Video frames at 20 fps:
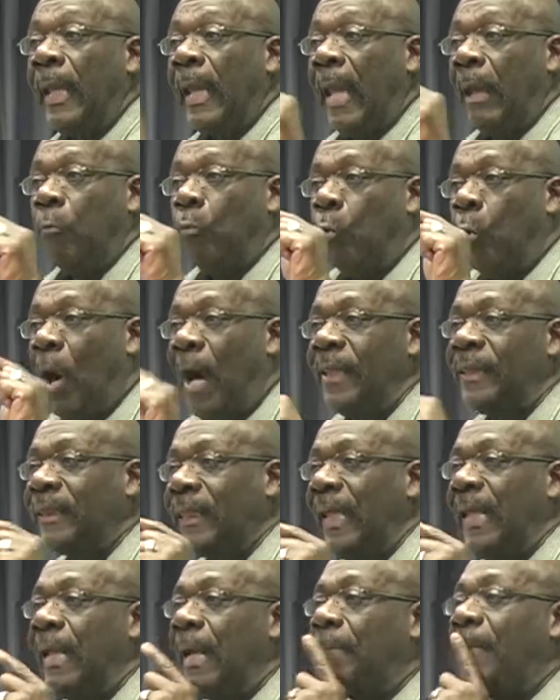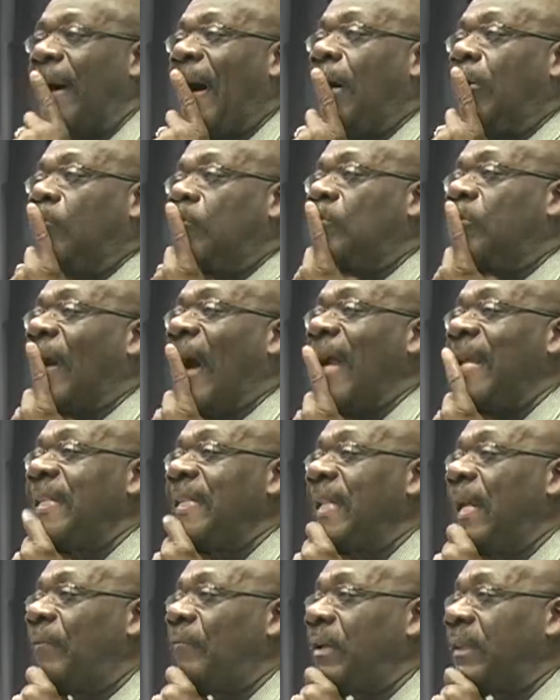And one thing about
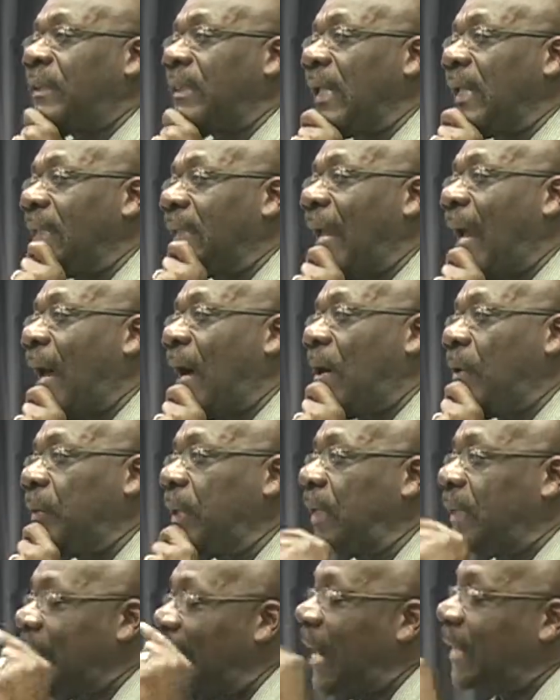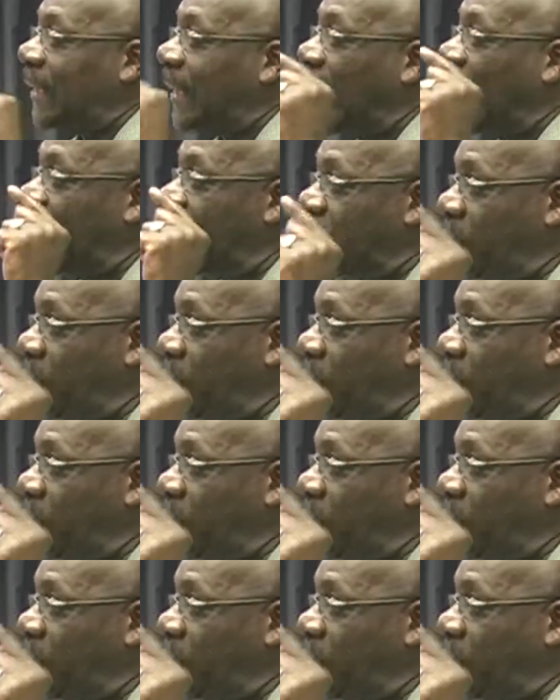writing everything down and not taking